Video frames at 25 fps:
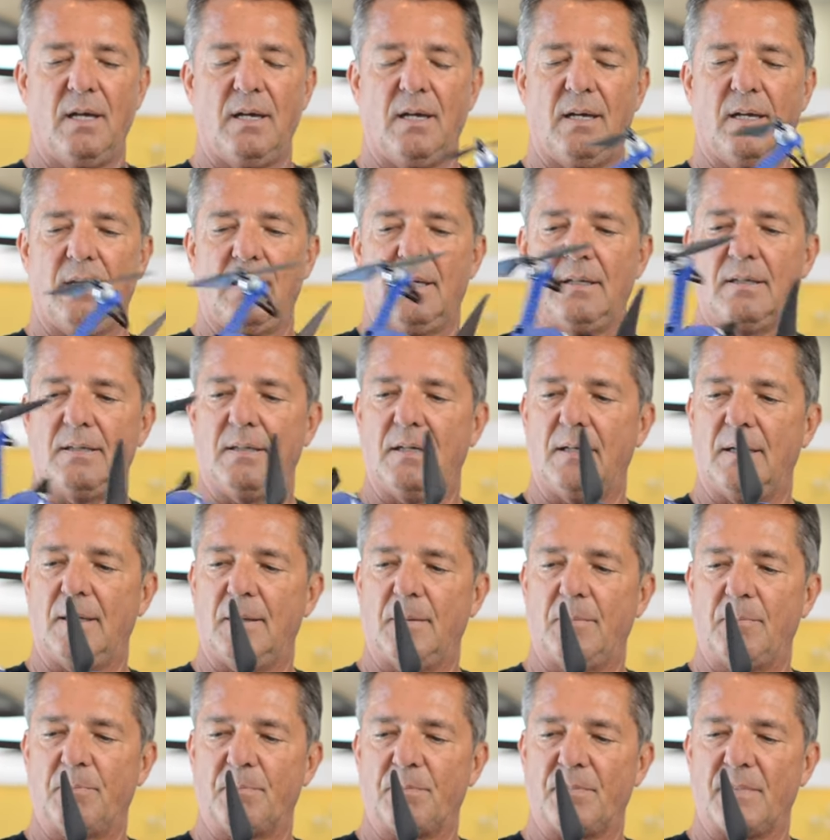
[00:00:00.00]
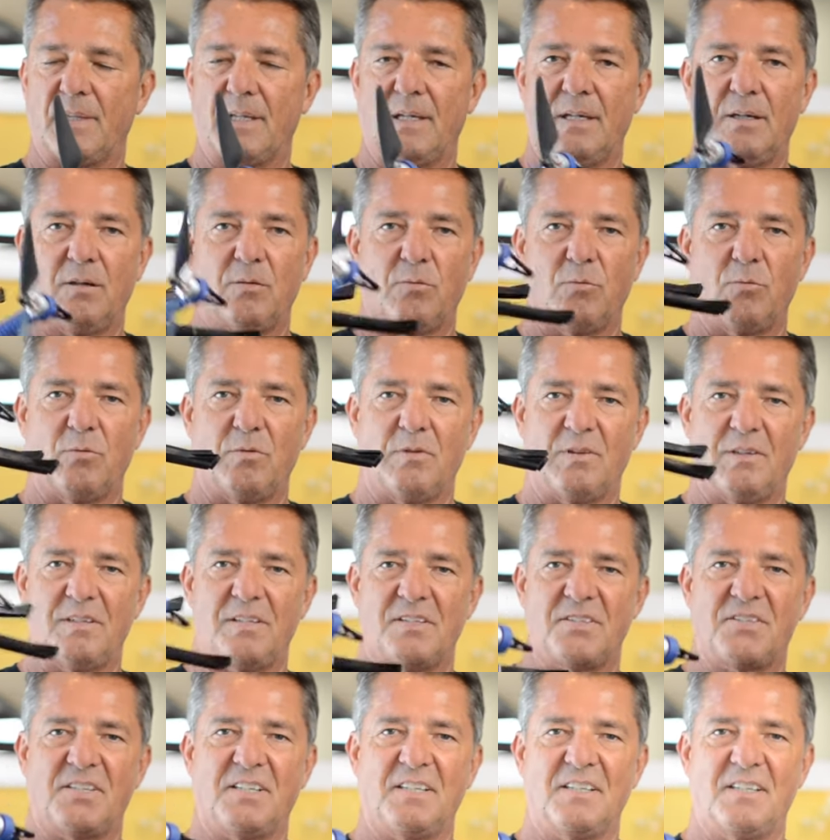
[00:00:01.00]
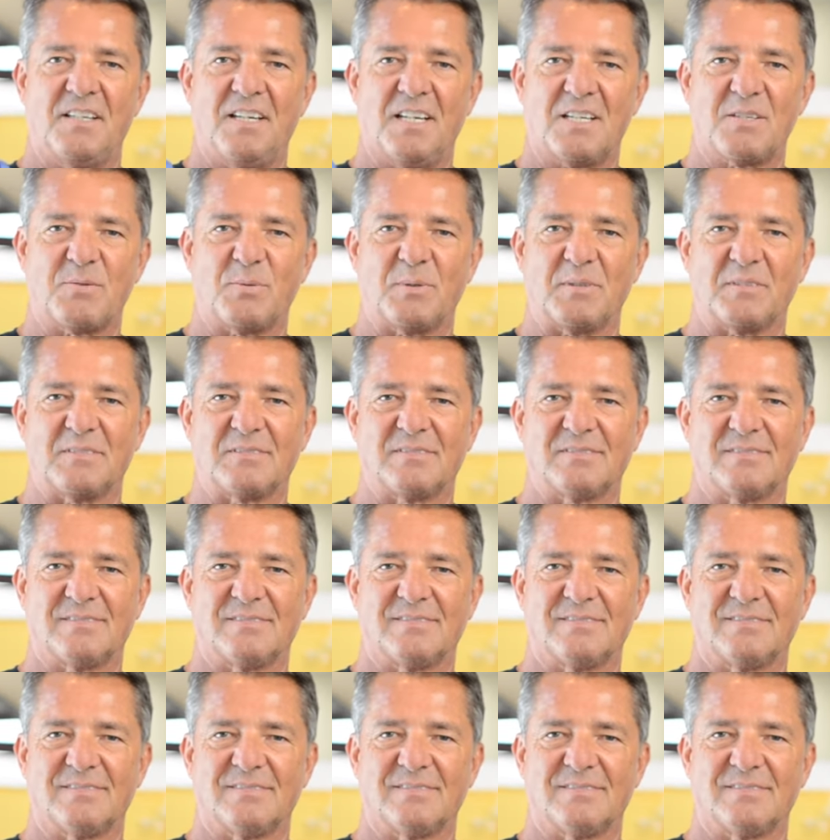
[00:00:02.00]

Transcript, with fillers: and um, see you in the next one.